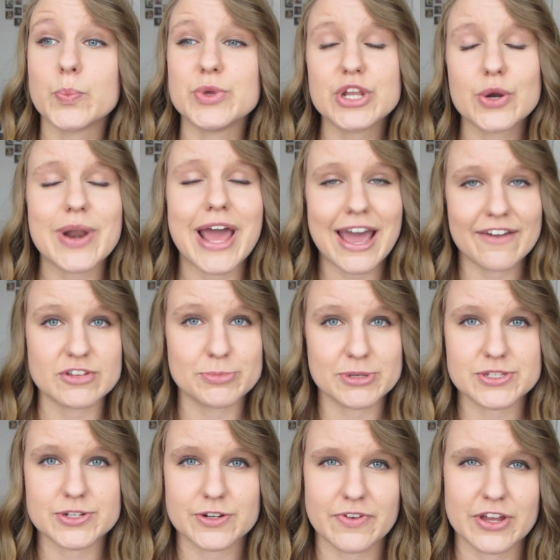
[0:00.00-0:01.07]
you don't have to be
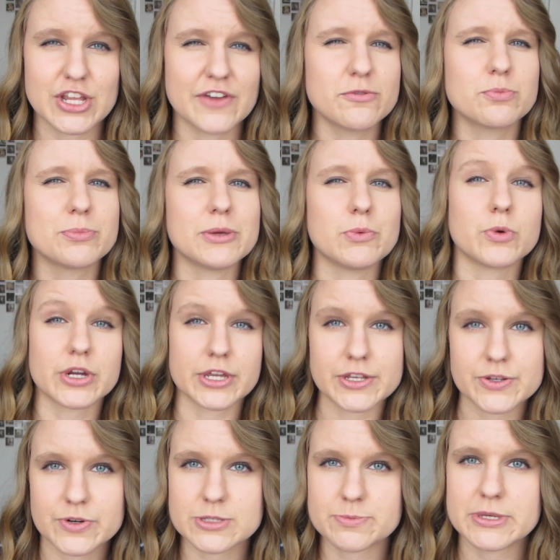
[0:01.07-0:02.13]
certified, you have to be
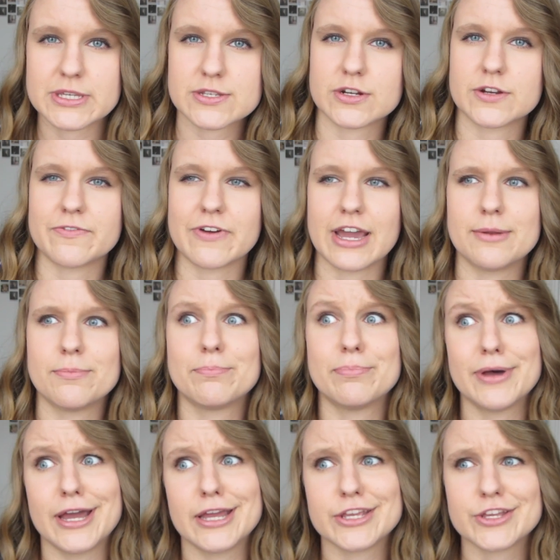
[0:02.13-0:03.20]
working towards being certified,
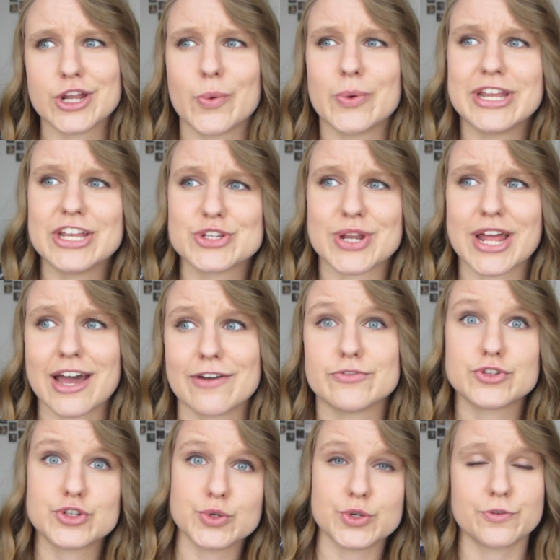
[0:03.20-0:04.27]
but you know, we need you to
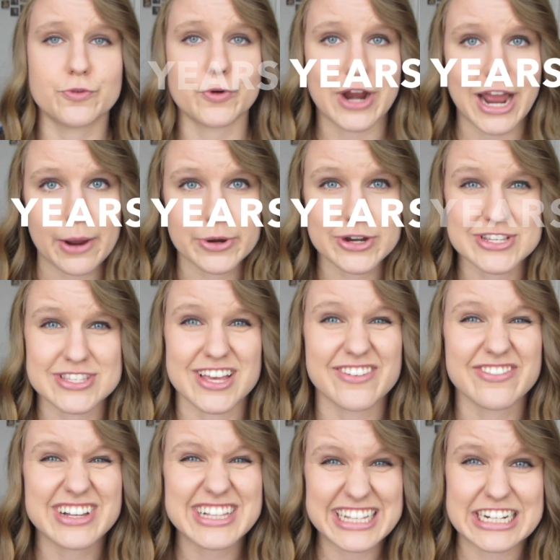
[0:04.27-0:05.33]
have 2 to 4 hours
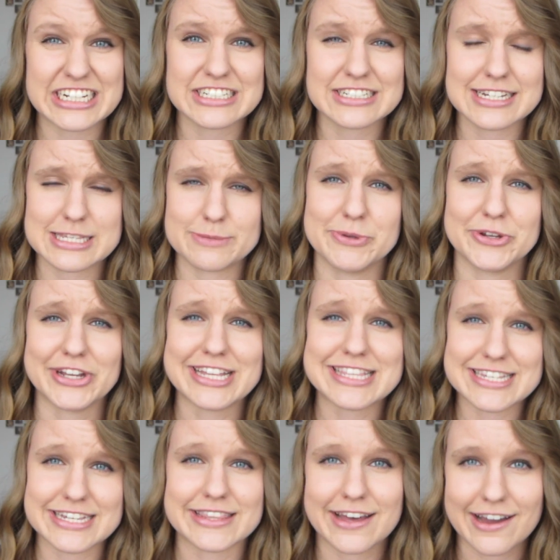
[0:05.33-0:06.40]
of clinical
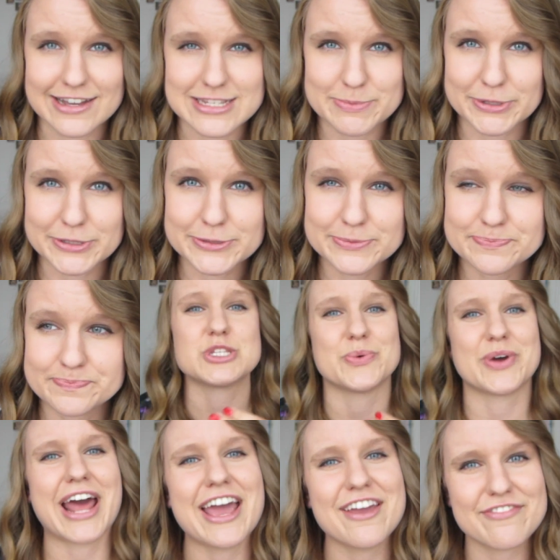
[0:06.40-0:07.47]
experience in the hospital. So
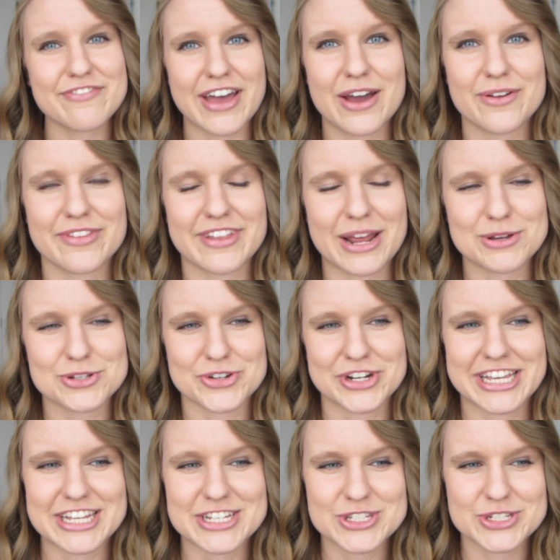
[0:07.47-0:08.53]
what I found that I was
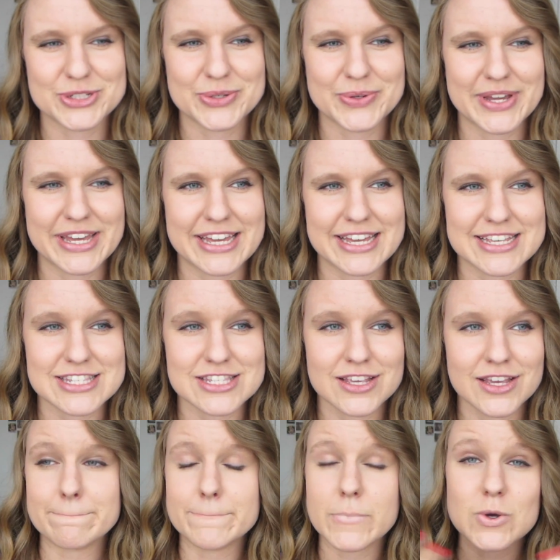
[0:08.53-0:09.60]
running into is
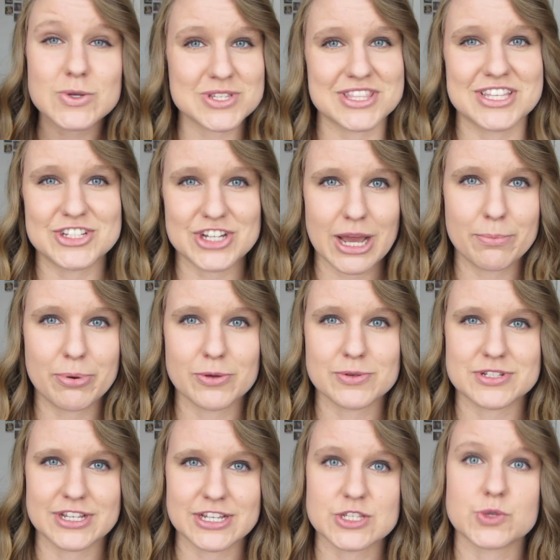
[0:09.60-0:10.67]
most of the job
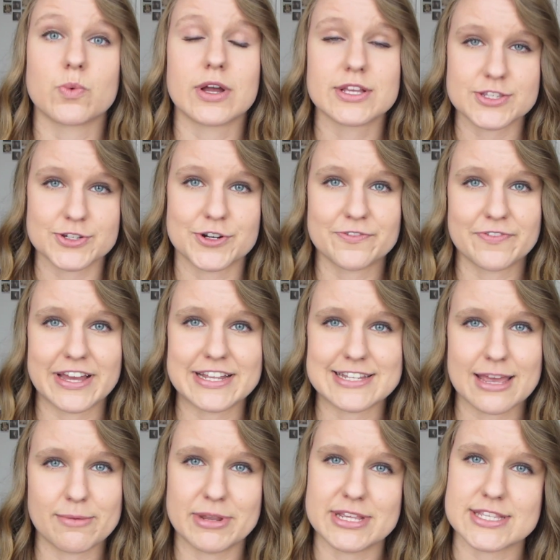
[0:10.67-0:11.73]
postings want certified
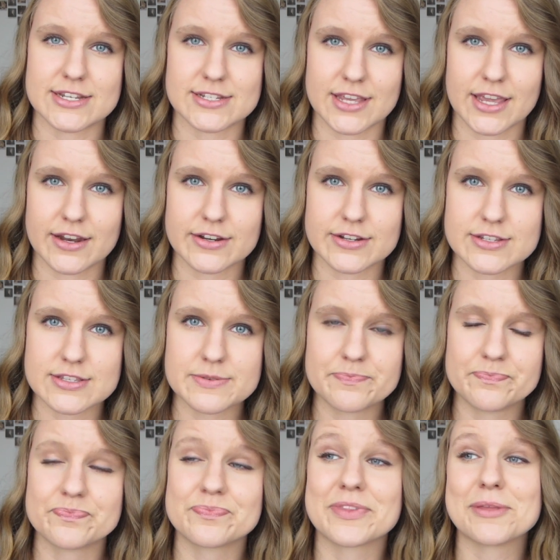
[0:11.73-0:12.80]
diabetes educators.
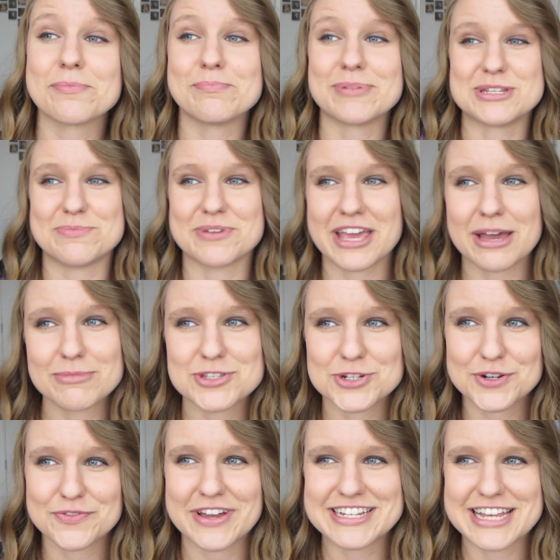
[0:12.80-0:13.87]
But to become a
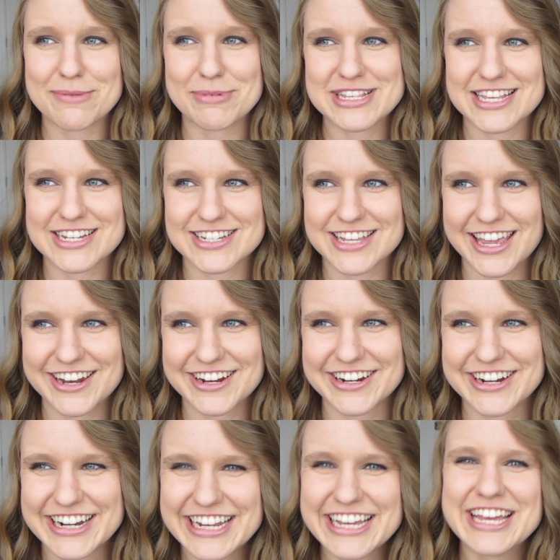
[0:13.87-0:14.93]
certified diabetes
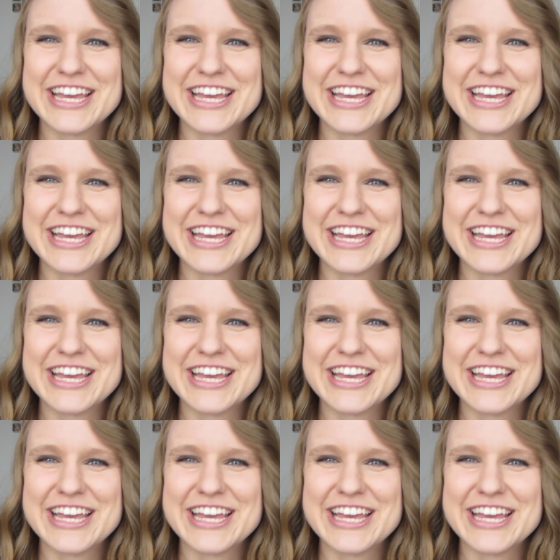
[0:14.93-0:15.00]
educator,